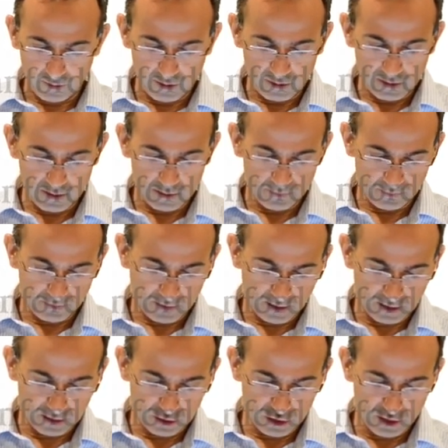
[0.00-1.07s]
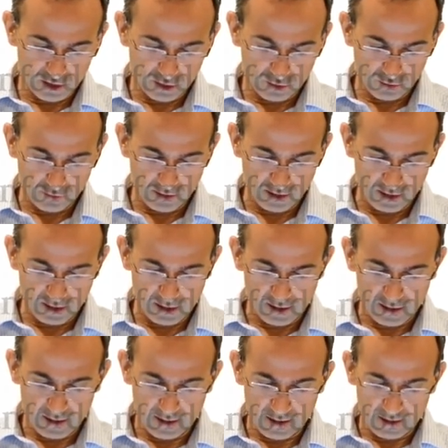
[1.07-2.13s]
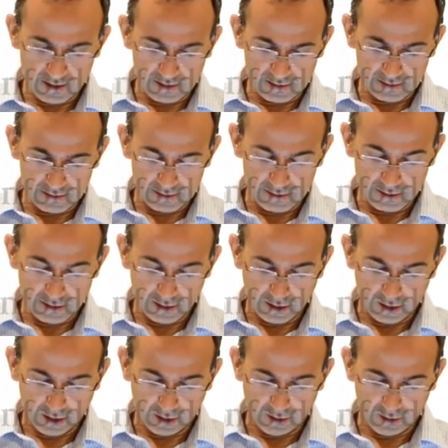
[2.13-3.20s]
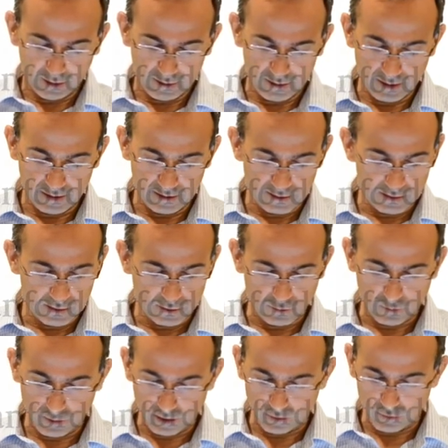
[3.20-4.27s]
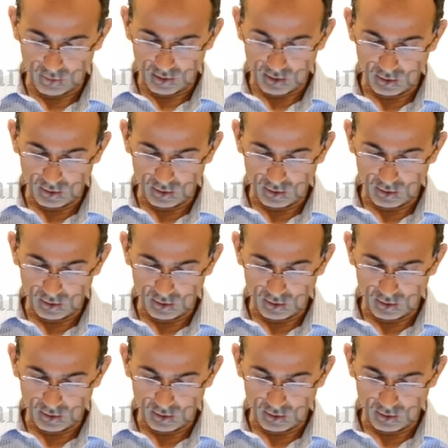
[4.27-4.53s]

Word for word: this, and g three is dense of whatever we